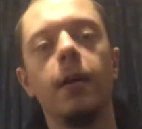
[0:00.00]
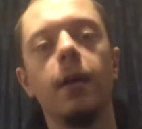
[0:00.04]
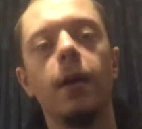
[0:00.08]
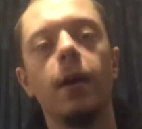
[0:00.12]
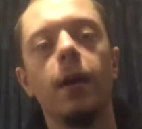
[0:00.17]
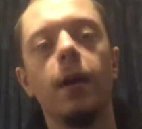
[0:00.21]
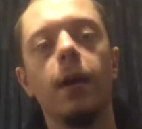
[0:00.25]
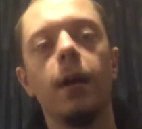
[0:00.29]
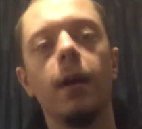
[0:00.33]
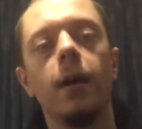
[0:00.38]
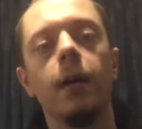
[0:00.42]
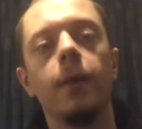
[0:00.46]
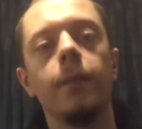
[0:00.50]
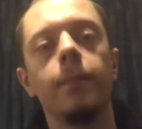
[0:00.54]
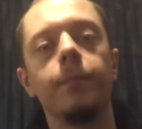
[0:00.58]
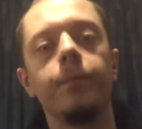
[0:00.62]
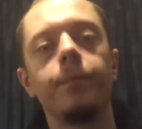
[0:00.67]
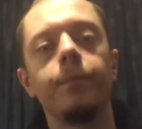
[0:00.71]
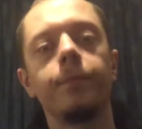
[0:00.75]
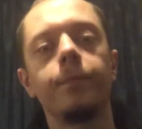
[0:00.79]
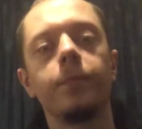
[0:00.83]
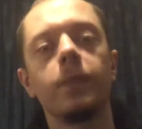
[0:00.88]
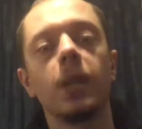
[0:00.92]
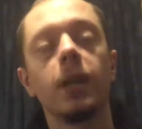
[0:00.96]
and
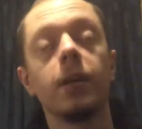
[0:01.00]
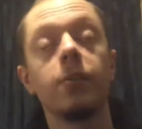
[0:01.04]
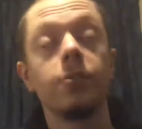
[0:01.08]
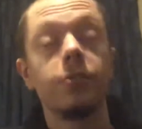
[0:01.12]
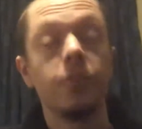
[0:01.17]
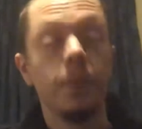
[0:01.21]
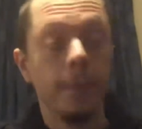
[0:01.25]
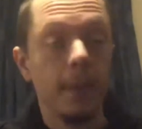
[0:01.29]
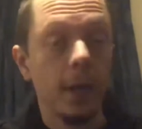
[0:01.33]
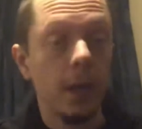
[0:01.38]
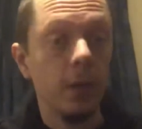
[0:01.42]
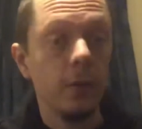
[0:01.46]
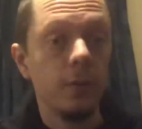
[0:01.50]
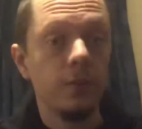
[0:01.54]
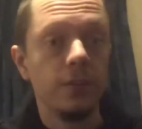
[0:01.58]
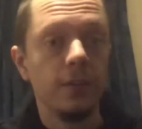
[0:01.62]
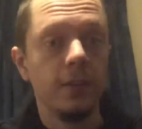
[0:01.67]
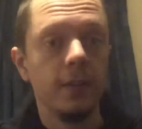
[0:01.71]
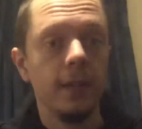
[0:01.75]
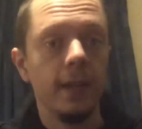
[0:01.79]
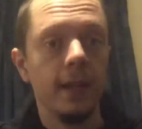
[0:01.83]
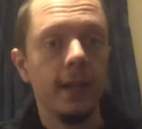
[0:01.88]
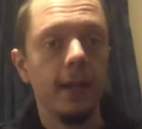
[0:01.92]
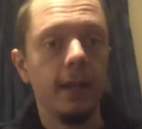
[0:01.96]

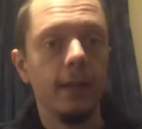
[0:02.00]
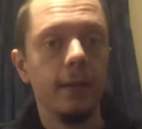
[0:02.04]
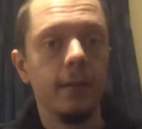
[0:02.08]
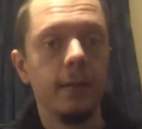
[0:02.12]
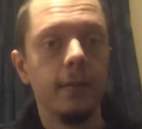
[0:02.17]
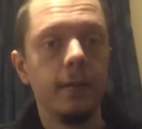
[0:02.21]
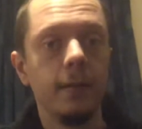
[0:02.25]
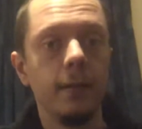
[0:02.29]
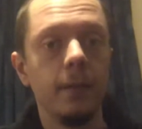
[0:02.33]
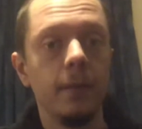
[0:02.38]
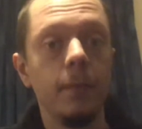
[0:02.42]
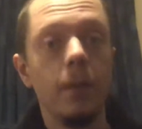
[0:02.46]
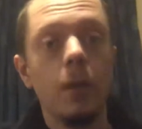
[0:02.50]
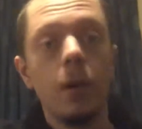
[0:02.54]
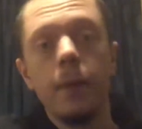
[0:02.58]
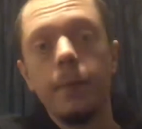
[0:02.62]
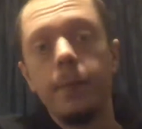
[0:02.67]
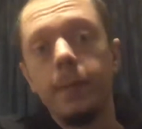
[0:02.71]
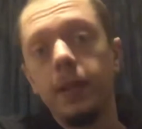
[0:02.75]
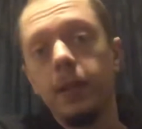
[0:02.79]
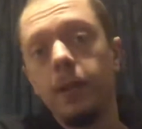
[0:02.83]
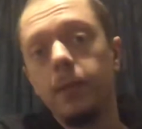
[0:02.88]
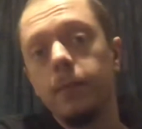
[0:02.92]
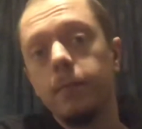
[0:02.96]
supposedly, might
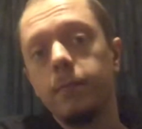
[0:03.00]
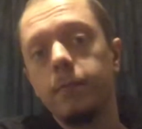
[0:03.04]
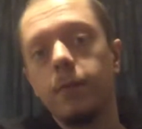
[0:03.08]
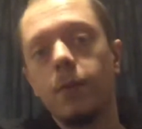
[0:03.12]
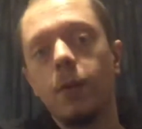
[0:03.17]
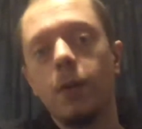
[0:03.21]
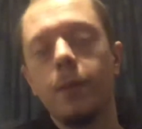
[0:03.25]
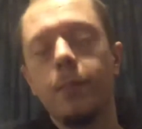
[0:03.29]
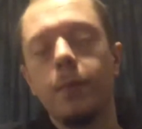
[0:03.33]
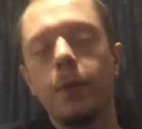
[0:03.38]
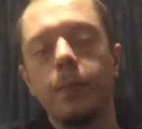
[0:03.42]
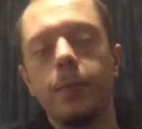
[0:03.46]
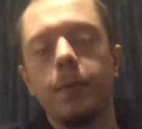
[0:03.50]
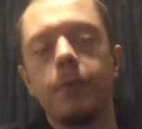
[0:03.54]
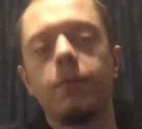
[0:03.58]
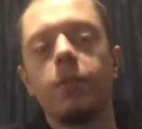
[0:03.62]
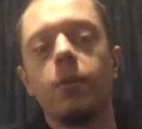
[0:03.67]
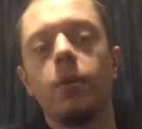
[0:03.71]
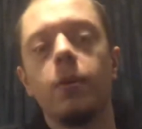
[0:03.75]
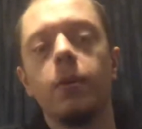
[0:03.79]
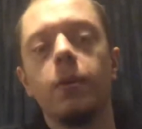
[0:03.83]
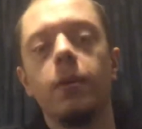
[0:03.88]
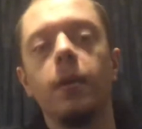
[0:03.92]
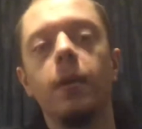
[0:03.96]
be right, might be
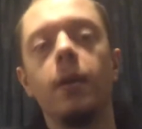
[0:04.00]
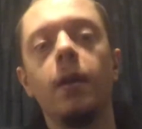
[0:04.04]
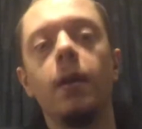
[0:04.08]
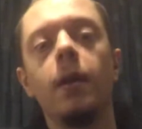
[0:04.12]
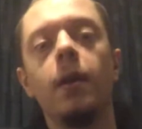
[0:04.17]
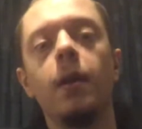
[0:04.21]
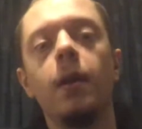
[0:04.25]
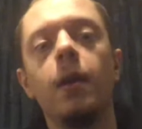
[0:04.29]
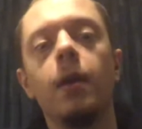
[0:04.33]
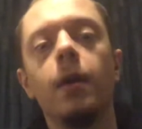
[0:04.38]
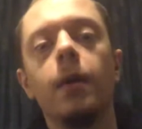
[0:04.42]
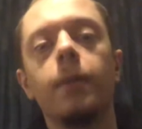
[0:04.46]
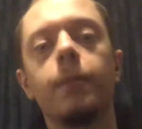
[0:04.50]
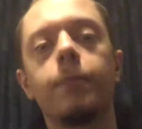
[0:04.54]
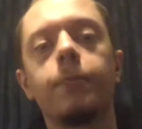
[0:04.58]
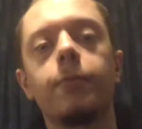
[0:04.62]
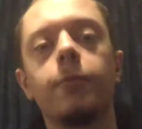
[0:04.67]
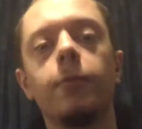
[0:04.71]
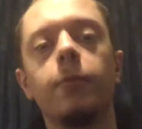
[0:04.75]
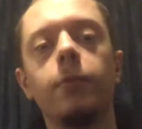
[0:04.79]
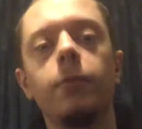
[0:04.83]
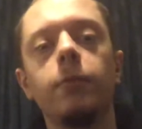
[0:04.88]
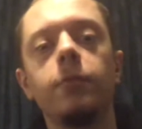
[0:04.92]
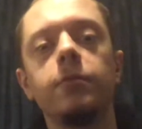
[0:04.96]
wrong,
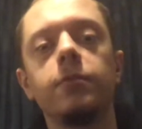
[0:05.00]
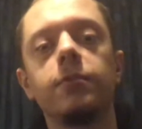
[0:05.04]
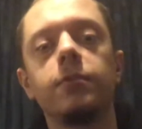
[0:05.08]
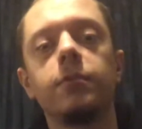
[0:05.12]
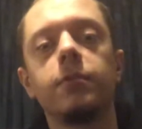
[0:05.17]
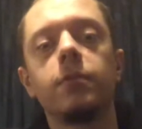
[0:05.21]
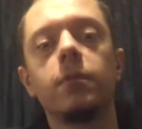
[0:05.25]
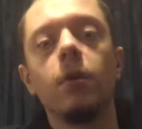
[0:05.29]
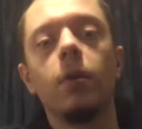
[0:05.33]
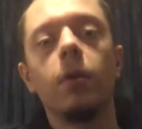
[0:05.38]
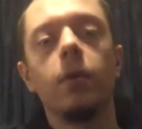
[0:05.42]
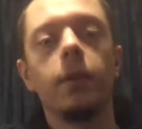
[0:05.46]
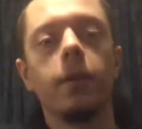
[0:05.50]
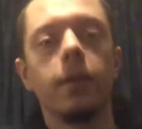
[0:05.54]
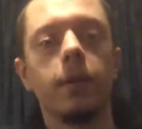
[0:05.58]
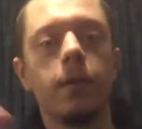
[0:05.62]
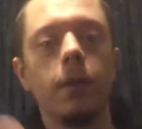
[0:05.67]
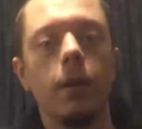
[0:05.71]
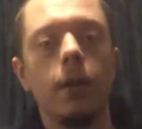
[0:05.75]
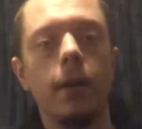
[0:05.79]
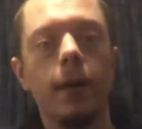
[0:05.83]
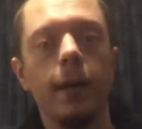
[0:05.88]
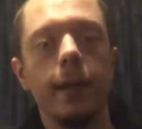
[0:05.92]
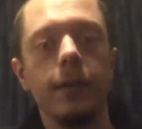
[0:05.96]
Bruce got the
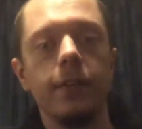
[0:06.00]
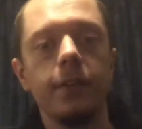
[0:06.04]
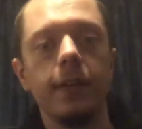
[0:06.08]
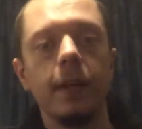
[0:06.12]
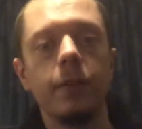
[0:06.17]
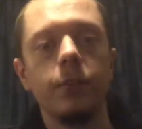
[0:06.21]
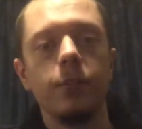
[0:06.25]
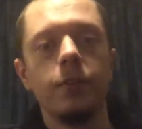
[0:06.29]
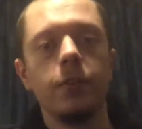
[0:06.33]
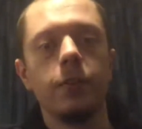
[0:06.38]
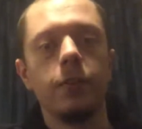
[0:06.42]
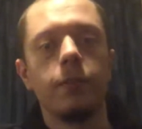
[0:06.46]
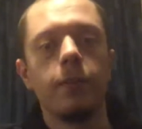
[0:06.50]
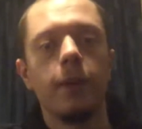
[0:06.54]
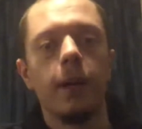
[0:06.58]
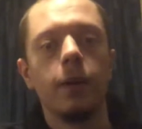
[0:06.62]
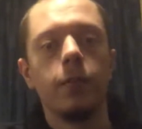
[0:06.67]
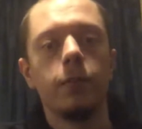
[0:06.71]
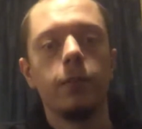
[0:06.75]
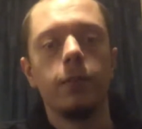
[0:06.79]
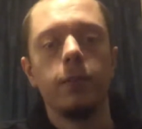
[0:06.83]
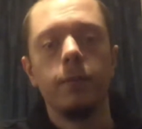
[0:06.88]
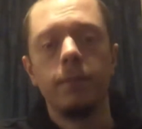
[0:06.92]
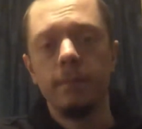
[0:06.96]
guy down to the
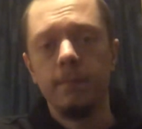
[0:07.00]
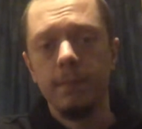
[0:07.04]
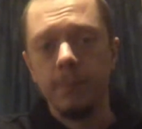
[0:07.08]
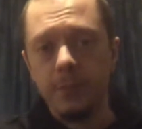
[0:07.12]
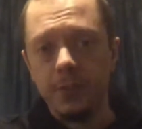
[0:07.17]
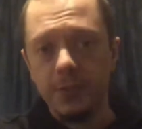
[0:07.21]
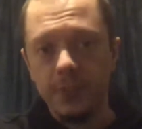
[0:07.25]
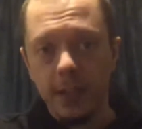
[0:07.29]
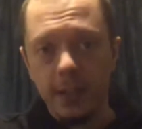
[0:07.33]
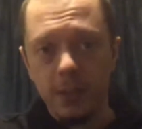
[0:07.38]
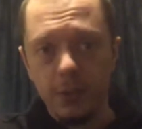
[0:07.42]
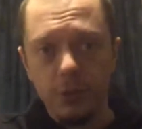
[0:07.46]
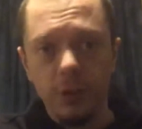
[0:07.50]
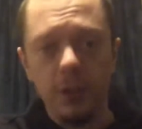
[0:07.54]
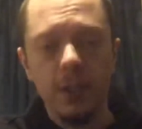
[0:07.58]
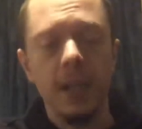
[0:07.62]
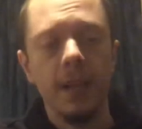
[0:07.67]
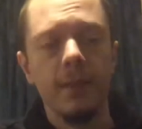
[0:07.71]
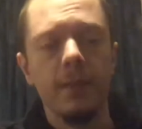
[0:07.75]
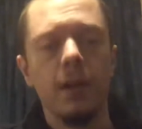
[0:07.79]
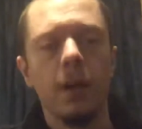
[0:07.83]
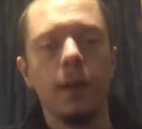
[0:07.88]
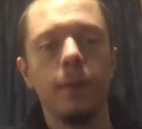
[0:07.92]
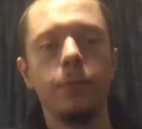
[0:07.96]
ground and said, "Do you
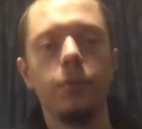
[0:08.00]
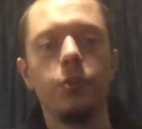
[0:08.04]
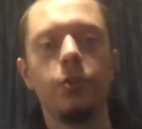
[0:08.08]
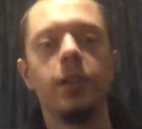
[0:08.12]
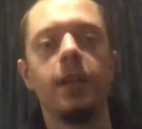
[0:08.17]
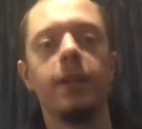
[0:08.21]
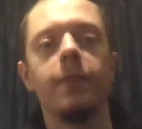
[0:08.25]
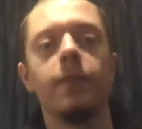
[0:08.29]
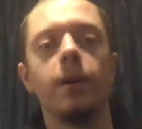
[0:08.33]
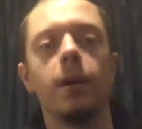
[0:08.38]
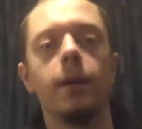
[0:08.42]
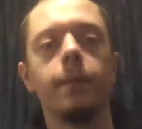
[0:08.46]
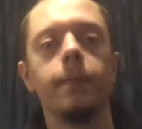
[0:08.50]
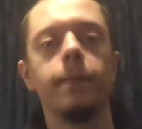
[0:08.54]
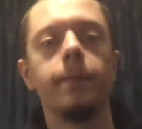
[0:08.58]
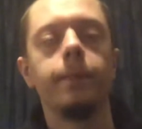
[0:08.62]
give up? Do you give up?"